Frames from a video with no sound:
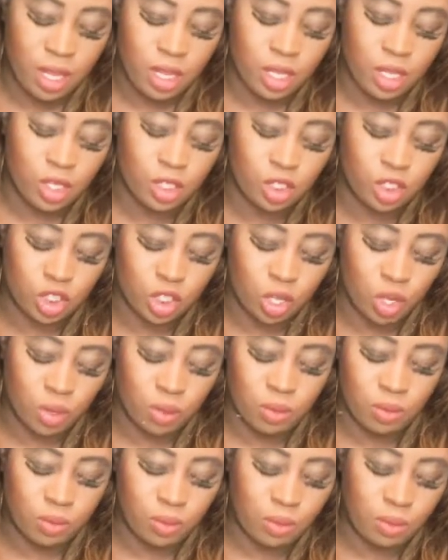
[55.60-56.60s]

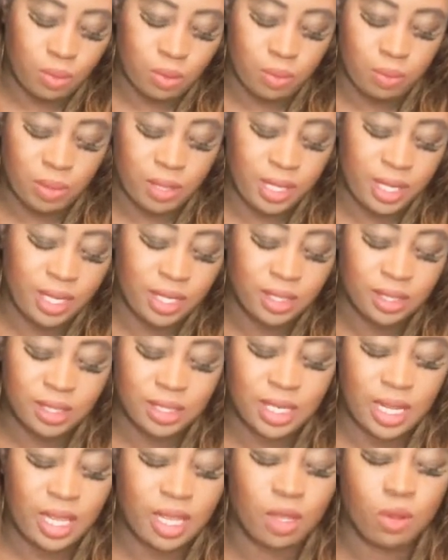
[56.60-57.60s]
so please
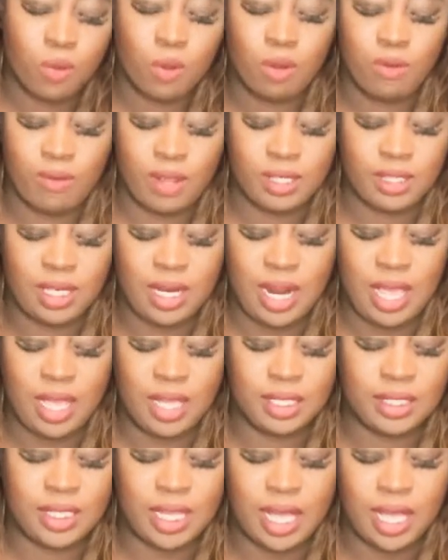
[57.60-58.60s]
take what
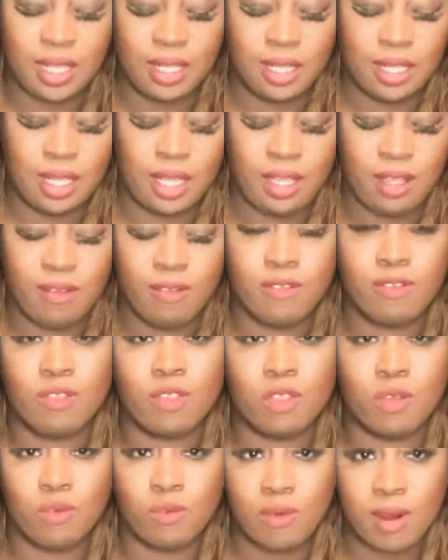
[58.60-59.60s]
resonates and
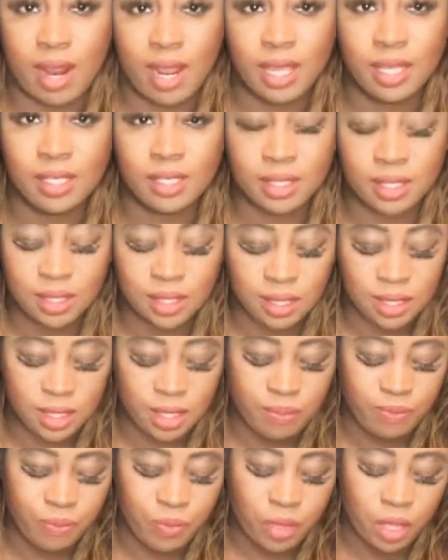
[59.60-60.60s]
leave the rest.
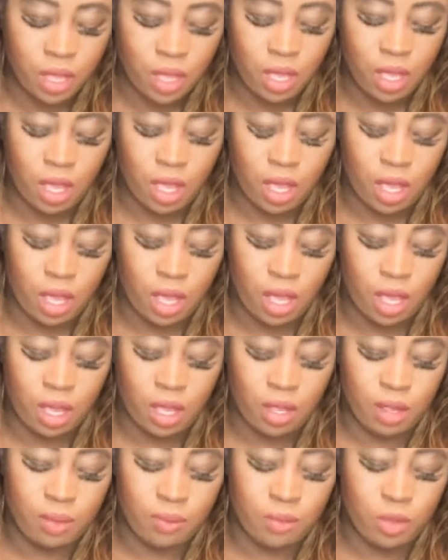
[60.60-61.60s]

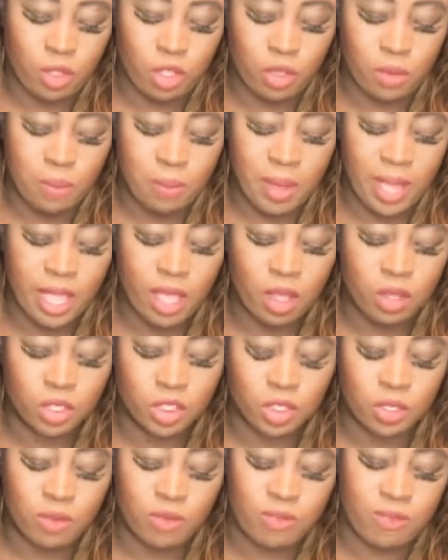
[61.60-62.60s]
You may
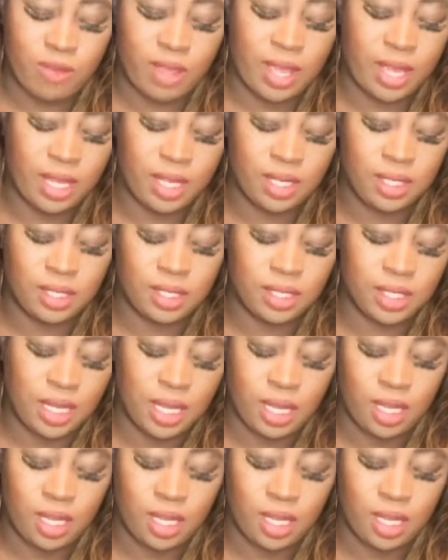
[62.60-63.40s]
also find it